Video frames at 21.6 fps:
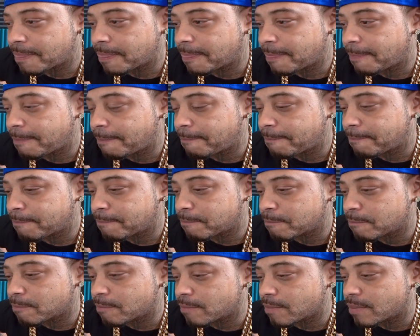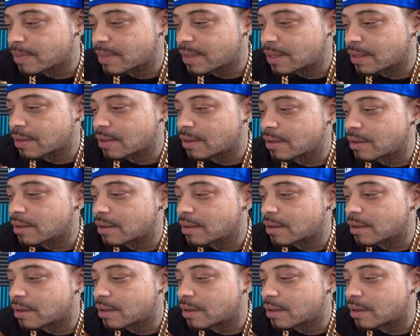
Nothing is said.